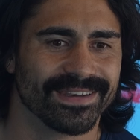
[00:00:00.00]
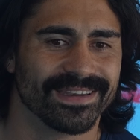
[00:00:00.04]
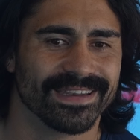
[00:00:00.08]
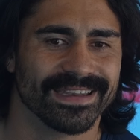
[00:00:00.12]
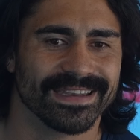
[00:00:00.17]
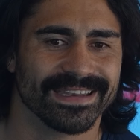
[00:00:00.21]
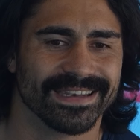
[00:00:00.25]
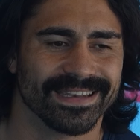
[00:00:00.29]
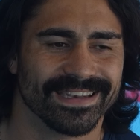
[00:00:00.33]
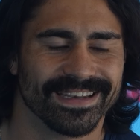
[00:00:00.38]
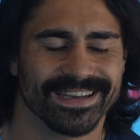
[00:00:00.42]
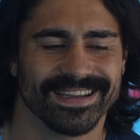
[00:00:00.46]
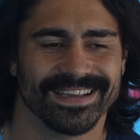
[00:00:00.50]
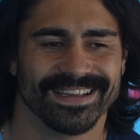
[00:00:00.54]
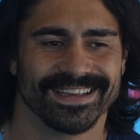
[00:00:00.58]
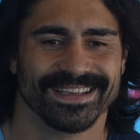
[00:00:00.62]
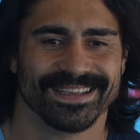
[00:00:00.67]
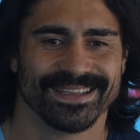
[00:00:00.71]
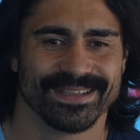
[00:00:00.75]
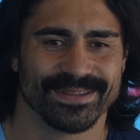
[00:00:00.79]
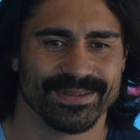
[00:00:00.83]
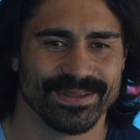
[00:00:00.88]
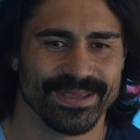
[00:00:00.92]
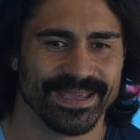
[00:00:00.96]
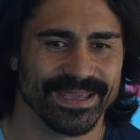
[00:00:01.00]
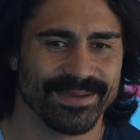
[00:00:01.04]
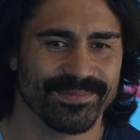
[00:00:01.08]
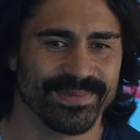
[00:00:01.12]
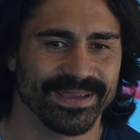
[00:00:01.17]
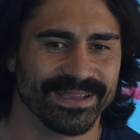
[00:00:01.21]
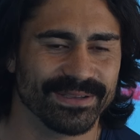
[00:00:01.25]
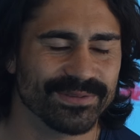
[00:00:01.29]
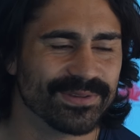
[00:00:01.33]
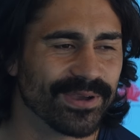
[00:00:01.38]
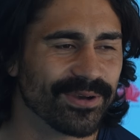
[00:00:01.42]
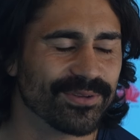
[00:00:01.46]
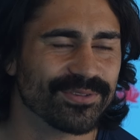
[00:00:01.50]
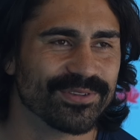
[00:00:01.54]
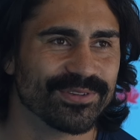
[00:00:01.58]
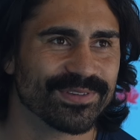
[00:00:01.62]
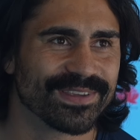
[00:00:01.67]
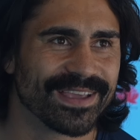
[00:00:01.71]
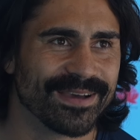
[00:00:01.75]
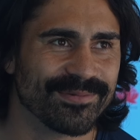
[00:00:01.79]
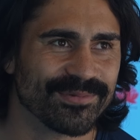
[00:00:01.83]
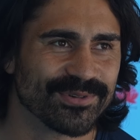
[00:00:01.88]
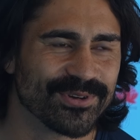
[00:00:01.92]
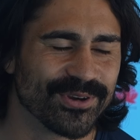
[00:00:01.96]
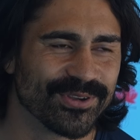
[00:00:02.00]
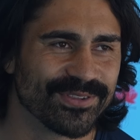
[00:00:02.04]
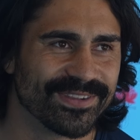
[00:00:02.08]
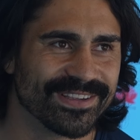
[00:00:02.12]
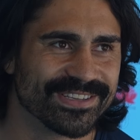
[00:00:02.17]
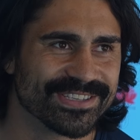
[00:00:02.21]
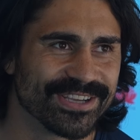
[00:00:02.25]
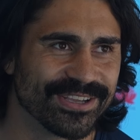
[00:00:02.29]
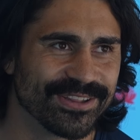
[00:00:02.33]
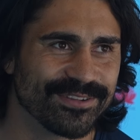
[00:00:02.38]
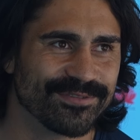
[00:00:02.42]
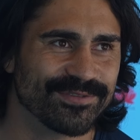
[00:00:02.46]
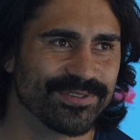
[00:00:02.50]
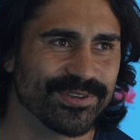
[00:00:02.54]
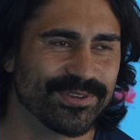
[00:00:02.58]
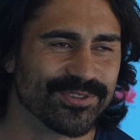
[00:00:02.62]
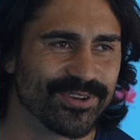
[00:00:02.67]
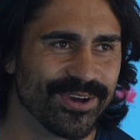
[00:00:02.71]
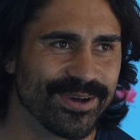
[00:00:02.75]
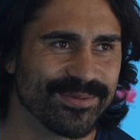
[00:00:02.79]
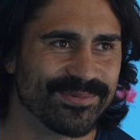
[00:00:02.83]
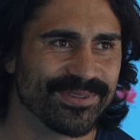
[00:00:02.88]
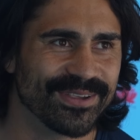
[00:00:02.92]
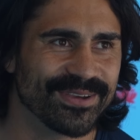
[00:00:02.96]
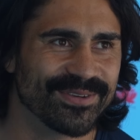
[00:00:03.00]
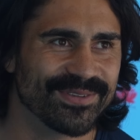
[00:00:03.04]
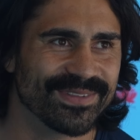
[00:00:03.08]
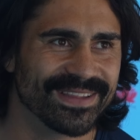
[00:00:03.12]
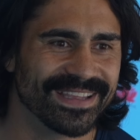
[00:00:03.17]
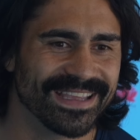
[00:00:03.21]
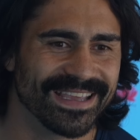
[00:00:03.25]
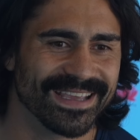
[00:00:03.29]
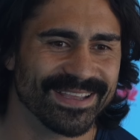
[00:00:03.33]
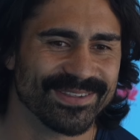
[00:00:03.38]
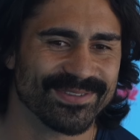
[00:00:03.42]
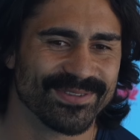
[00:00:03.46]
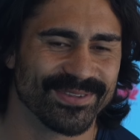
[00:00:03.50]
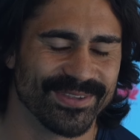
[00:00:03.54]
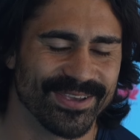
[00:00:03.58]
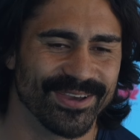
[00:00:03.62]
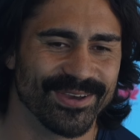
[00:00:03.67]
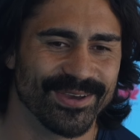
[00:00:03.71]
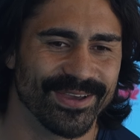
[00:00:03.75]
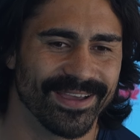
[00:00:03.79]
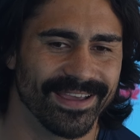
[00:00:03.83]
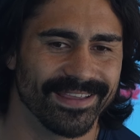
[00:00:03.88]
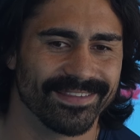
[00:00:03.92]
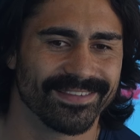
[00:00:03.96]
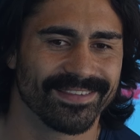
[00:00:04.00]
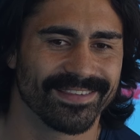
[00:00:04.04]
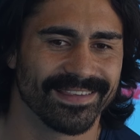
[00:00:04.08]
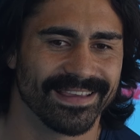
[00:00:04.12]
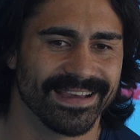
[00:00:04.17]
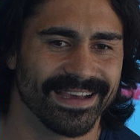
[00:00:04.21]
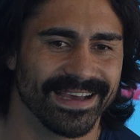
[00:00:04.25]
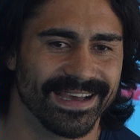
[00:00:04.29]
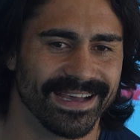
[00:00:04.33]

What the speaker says: And yeah, me and Dalton have come across each other a few times over the years, so it's